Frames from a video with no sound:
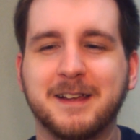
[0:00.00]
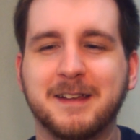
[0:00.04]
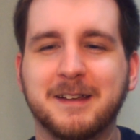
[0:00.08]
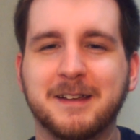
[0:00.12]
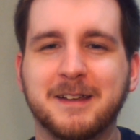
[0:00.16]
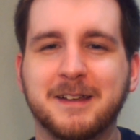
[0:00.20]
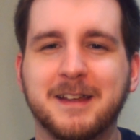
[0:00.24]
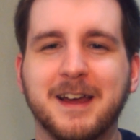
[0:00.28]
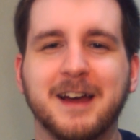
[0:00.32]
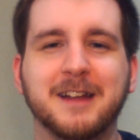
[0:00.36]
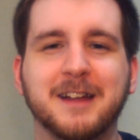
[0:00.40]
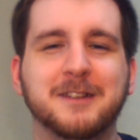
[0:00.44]

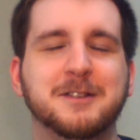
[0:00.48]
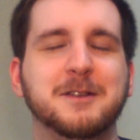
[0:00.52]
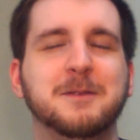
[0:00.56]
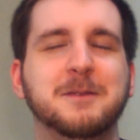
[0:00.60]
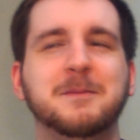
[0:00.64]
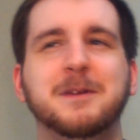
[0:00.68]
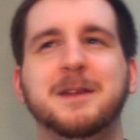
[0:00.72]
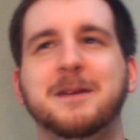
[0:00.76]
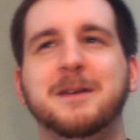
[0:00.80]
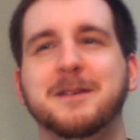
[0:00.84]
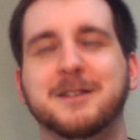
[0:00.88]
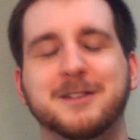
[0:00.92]
God,
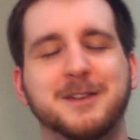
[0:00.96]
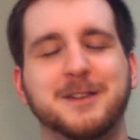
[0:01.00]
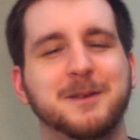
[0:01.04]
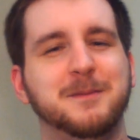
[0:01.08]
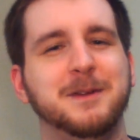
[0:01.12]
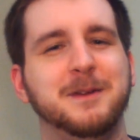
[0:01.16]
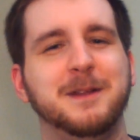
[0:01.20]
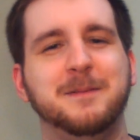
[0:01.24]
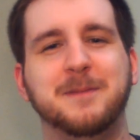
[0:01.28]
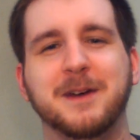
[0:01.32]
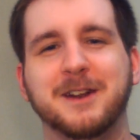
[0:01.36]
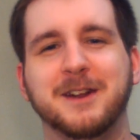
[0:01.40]
somebody
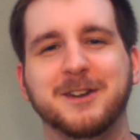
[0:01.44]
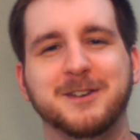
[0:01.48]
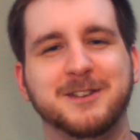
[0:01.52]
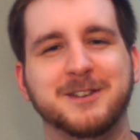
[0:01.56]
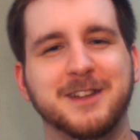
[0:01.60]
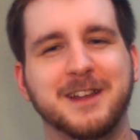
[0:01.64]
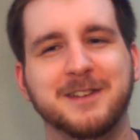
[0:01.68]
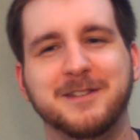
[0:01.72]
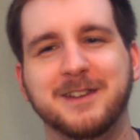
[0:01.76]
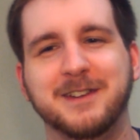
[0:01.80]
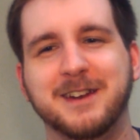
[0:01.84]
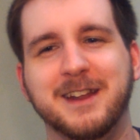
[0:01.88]
somebody better
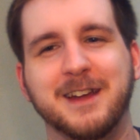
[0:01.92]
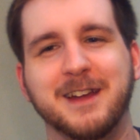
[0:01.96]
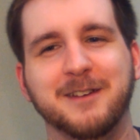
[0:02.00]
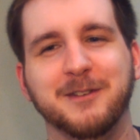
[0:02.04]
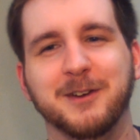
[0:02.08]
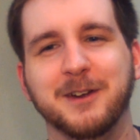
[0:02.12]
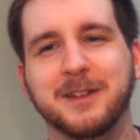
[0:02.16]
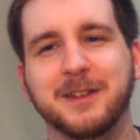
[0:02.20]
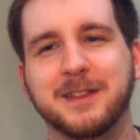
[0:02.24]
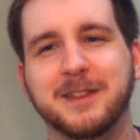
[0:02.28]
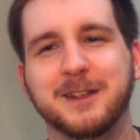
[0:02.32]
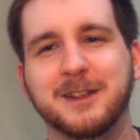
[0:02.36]
save
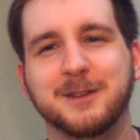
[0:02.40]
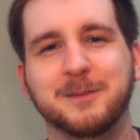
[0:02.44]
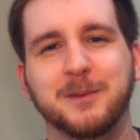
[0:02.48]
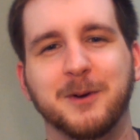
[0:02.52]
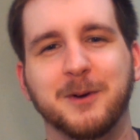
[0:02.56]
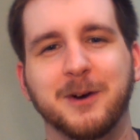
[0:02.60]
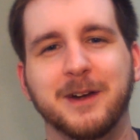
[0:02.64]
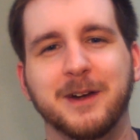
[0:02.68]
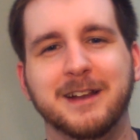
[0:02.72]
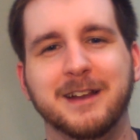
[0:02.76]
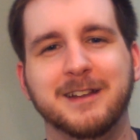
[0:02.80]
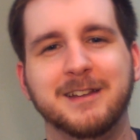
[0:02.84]
Endeavor at this
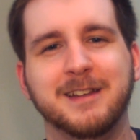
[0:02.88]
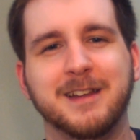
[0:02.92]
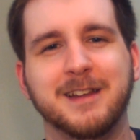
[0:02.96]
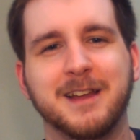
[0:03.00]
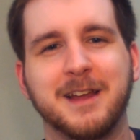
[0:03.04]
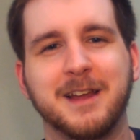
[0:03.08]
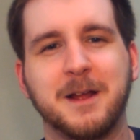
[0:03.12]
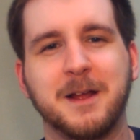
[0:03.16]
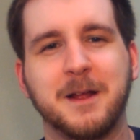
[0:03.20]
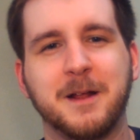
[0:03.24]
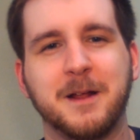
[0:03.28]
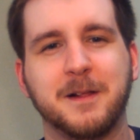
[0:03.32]
point.
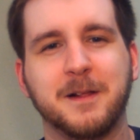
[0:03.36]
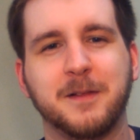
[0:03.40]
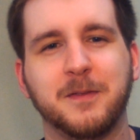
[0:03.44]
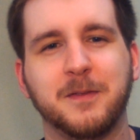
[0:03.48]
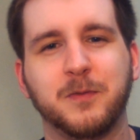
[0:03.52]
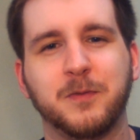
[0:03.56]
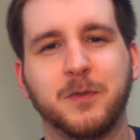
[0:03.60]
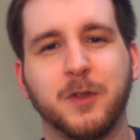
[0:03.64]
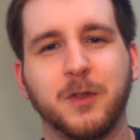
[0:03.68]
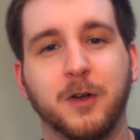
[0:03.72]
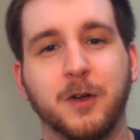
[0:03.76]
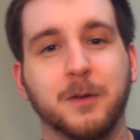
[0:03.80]

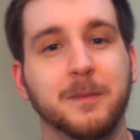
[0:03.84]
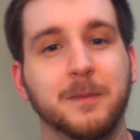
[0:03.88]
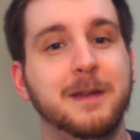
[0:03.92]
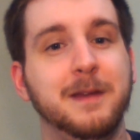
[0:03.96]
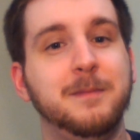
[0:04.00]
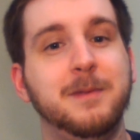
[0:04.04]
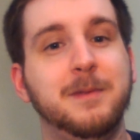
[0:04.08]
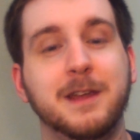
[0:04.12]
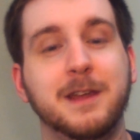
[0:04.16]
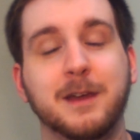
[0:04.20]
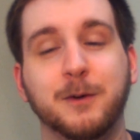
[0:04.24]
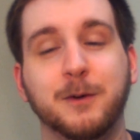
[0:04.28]
Or
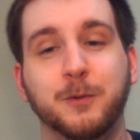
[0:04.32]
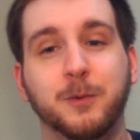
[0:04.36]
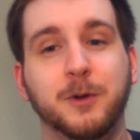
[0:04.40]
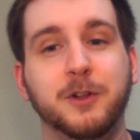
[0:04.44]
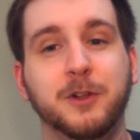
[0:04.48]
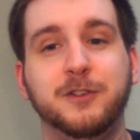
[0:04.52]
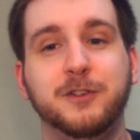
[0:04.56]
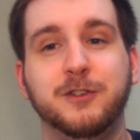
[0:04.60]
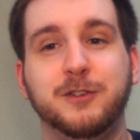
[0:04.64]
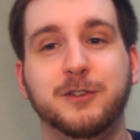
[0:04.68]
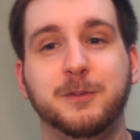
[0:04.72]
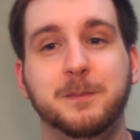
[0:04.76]
maybe it
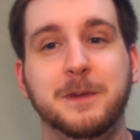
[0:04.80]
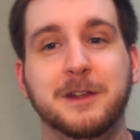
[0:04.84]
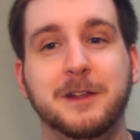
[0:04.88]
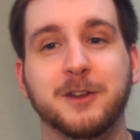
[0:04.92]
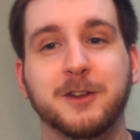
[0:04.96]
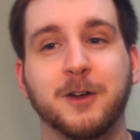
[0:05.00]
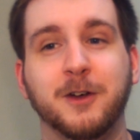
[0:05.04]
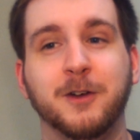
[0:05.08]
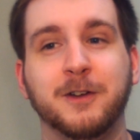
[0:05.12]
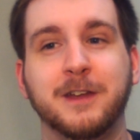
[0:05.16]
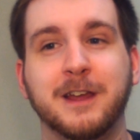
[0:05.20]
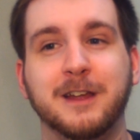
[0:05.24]
will just be
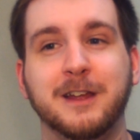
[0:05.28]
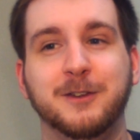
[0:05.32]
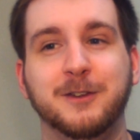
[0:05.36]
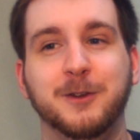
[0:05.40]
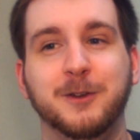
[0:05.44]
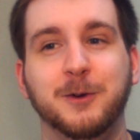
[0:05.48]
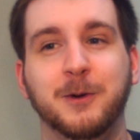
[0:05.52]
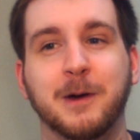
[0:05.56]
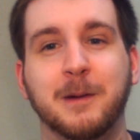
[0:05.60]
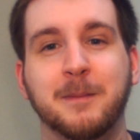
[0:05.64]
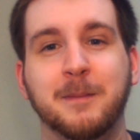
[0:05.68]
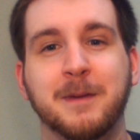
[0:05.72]
talking
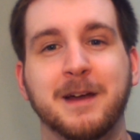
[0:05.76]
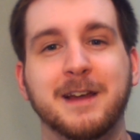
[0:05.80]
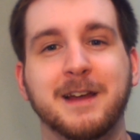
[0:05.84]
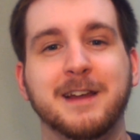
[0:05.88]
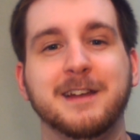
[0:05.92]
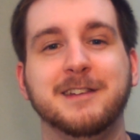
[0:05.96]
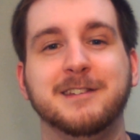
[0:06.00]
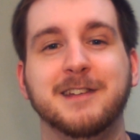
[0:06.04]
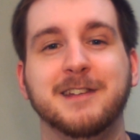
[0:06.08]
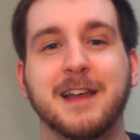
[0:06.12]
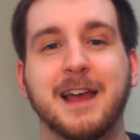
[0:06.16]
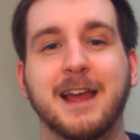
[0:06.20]
to him,
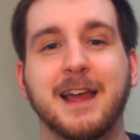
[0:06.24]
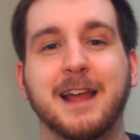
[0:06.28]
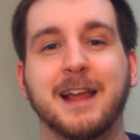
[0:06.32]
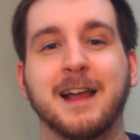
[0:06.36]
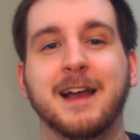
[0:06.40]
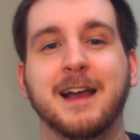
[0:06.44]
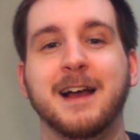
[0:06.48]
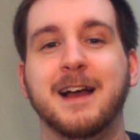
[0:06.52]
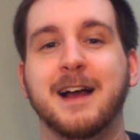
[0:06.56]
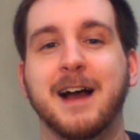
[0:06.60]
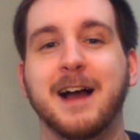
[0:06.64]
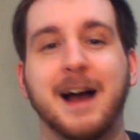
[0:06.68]

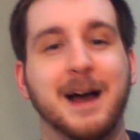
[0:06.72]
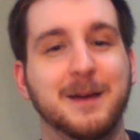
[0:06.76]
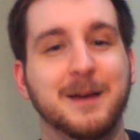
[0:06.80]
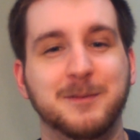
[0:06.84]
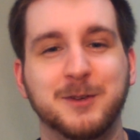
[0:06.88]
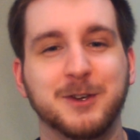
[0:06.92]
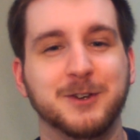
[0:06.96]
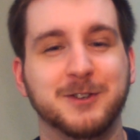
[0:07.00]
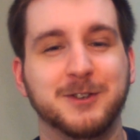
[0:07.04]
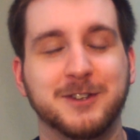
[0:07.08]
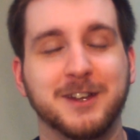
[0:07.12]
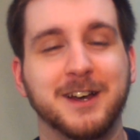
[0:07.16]
saying, I'm
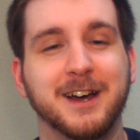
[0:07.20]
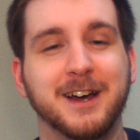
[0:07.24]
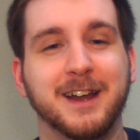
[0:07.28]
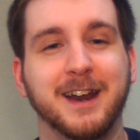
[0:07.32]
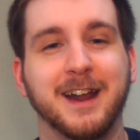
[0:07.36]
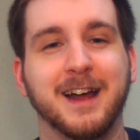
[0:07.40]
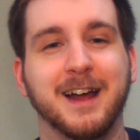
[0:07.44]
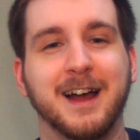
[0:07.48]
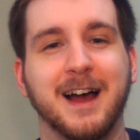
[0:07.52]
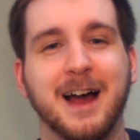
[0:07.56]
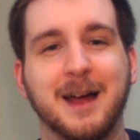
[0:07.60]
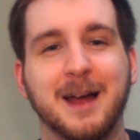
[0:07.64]
your
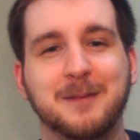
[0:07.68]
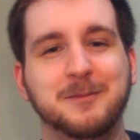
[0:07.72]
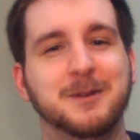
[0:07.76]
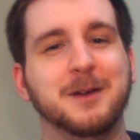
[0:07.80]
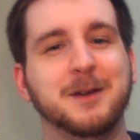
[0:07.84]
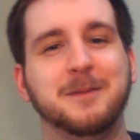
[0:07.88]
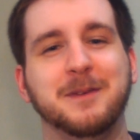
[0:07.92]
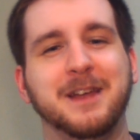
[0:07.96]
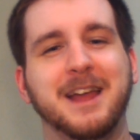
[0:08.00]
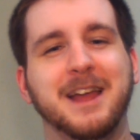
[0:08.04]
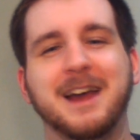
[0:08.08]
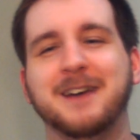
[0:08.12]
son, I'm
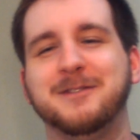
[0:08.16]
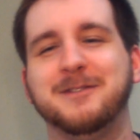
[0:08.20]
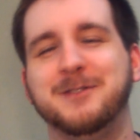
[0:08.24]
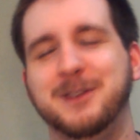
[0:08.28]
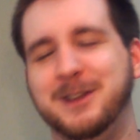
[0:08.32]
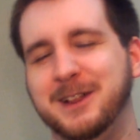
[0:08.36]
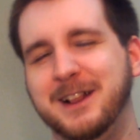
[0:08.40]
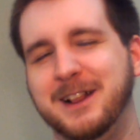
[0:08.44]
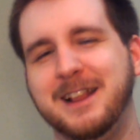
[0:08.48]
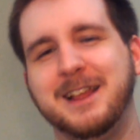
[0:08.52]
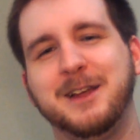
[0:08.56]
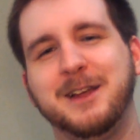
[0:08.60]
coming after
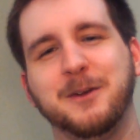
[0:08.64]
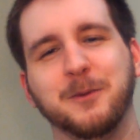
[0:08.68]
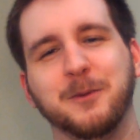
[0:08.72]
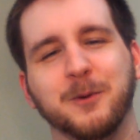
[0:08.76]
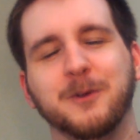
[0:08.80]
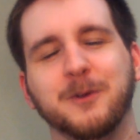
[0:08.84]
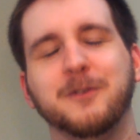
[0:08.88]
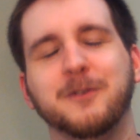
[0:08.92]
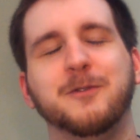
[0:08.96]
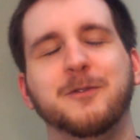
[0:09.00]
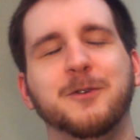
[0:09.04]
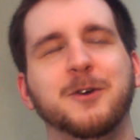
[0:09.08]
you, like
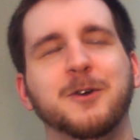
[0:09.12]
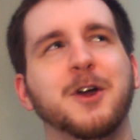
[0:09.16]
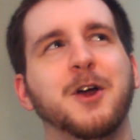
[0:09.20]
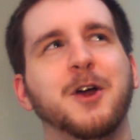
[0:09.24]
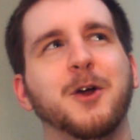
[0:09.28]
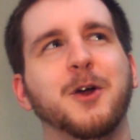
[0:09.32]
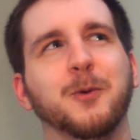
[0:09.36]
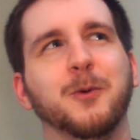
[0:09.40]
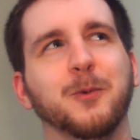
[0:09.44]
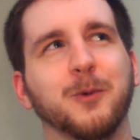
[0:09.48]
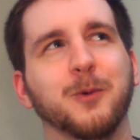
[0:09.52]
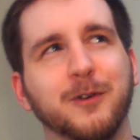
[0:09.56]
re
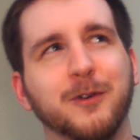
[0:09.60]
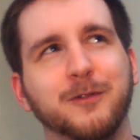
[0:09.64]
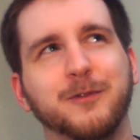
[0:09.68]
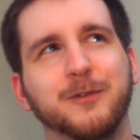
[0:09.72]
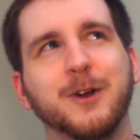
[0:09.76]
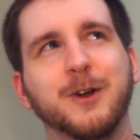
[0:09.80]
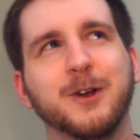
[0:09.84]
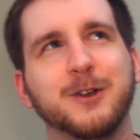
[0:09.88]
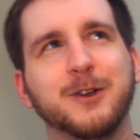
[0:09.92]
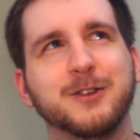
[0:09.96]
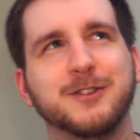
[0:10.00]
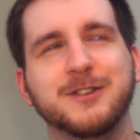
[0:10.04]

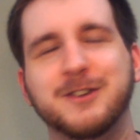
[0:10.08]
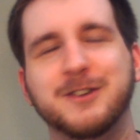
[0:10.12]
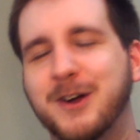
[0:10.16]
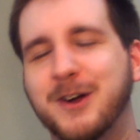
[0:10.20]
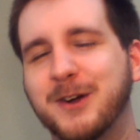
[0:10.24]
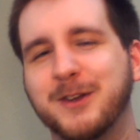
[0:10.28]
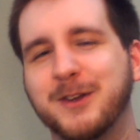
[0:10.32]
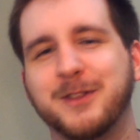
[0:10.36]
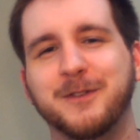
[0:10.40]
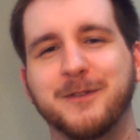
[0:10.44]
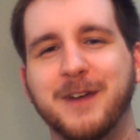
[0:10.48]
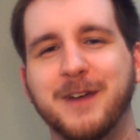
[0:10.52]
reverse
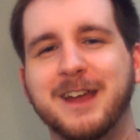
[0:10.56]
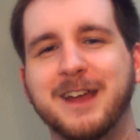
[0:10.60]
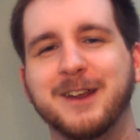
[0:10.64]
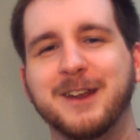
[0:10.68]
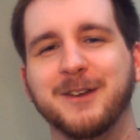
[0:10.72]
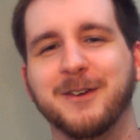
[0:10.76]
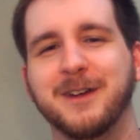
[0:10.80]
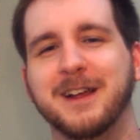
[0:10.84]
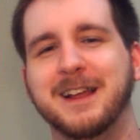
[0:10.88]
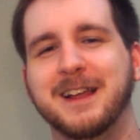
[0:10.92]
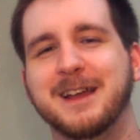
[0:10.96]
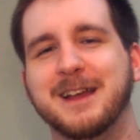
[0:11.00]
Darth
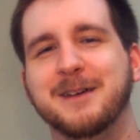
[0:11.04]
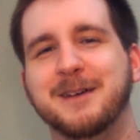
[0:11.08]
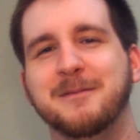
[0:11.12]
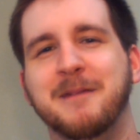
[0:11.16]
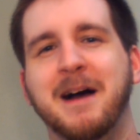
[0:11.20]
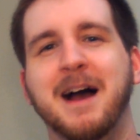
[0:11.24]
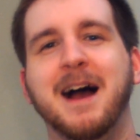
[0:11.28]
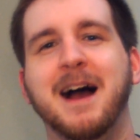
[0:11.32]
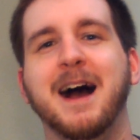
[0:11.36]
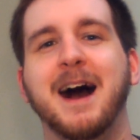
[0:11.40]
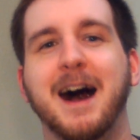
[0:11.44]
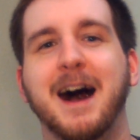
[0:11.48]
Vadering him,
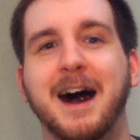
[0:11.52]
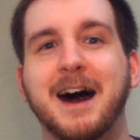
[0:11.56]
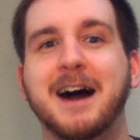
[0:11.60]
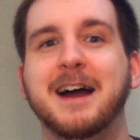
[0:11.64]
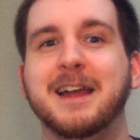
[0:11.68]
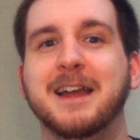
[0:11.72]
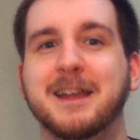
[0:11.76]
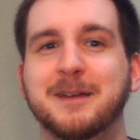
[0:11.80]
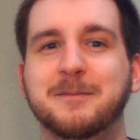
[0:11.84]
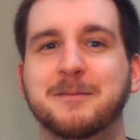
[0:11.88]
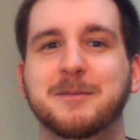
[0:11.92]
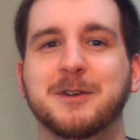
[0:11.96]

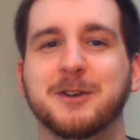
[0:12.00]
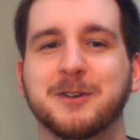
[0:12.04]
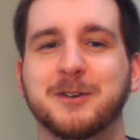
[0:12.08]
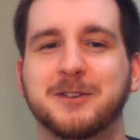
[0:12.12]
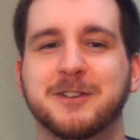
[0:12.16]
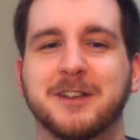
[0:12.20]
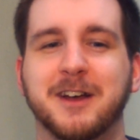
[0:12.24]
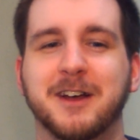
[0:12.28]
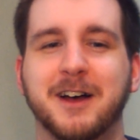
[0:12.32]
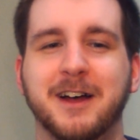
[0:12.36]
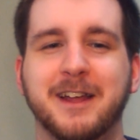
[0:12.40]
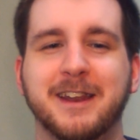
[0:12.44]
I am your
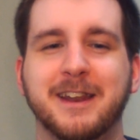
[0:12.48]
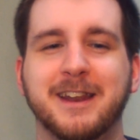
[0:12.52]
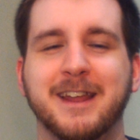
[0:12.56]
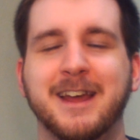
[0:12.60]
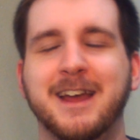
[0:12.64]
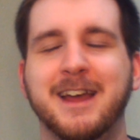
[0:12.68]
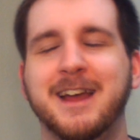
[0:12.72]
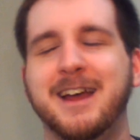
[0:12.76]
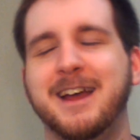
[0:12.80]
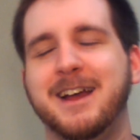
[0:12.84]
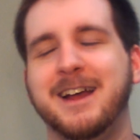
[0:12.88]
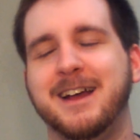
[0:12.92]
son.
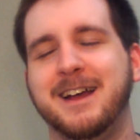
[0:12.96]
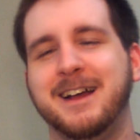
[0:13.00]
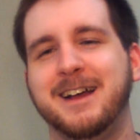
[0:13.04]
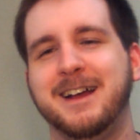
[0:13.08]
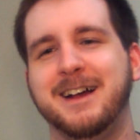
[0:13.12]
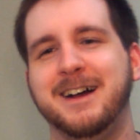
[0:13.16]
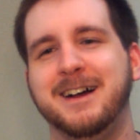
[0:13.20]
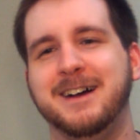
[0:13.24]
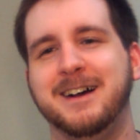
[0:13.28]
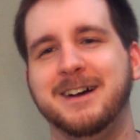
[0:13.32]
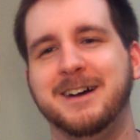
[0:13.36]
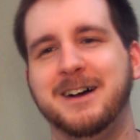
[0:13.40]

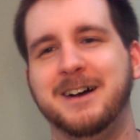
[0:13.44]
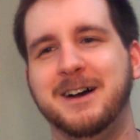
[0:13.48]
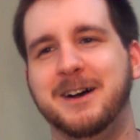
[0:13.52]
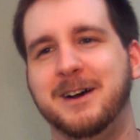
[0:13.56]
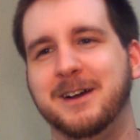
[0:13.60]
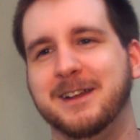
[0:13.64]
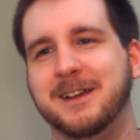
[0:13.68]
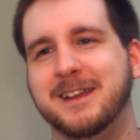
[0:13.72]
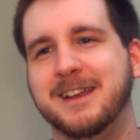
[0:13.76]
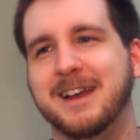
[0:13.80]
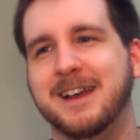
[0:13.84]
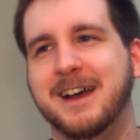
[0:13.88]

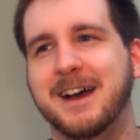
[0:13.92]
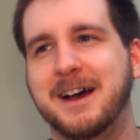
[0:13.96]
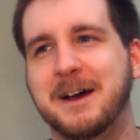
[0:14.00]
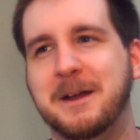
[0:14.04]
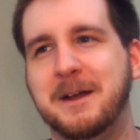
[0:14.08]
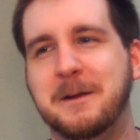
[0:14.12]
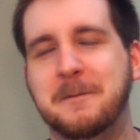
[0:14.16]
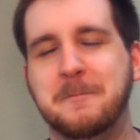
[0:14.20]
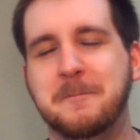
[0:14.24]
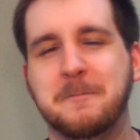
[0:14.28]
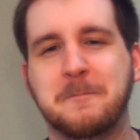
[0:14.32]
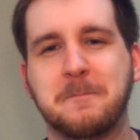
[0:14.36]
Oh,
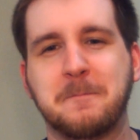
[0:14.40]
God.